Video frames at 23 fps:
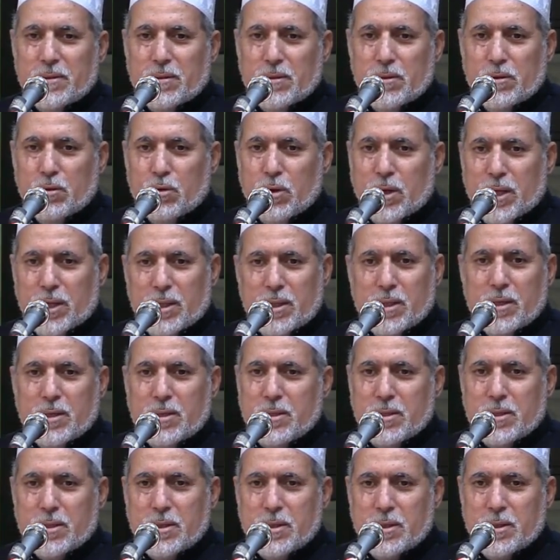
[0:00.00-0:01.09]
Look at
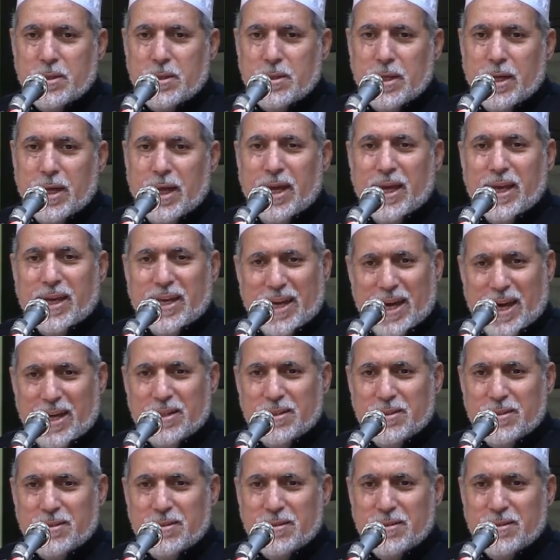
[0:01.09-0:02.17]
this. A
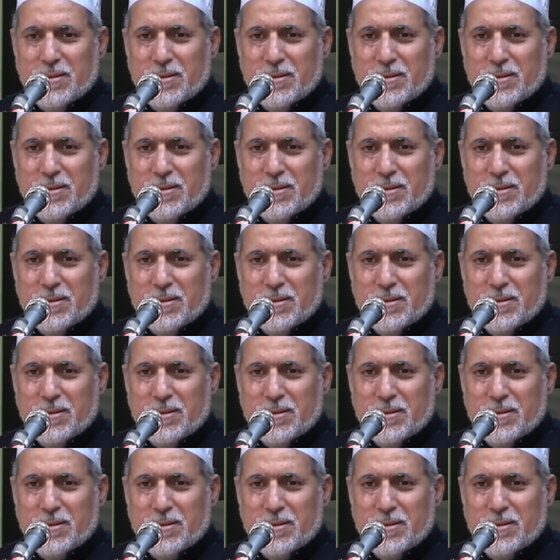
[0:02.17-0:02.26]
cat